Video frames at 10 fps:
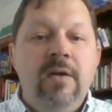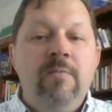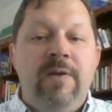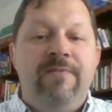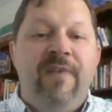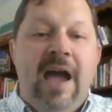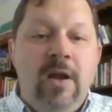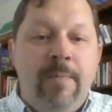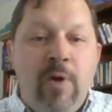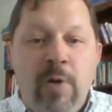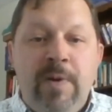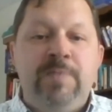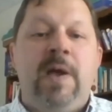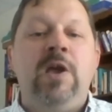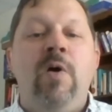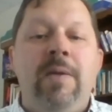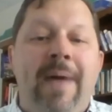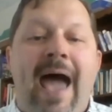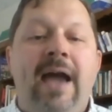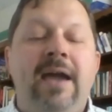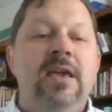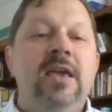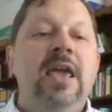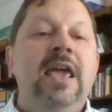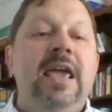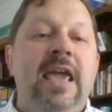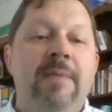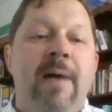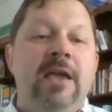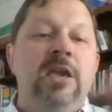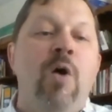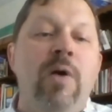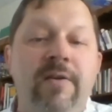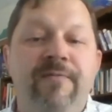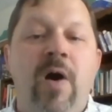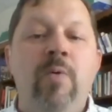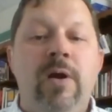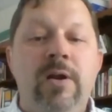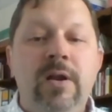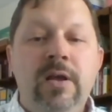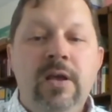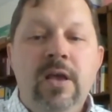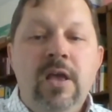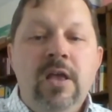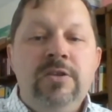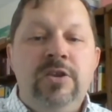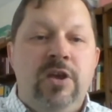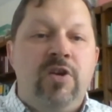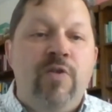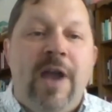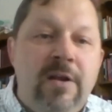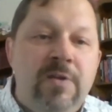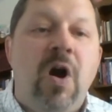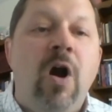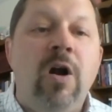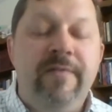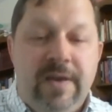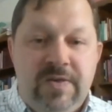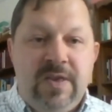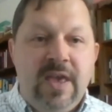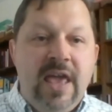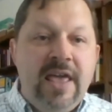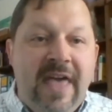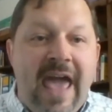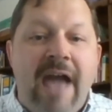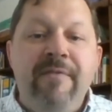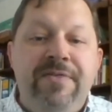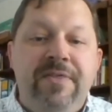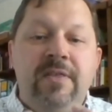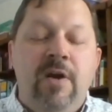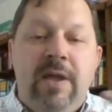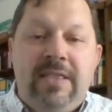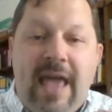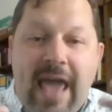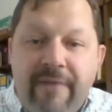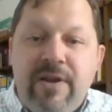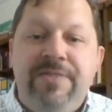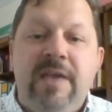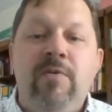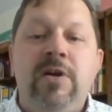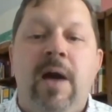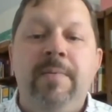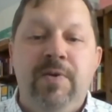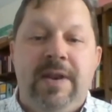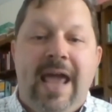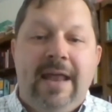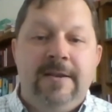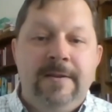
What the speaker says: We find our purpose by going back and by going forward to the creator's harvest, knowing that everything will come to an end,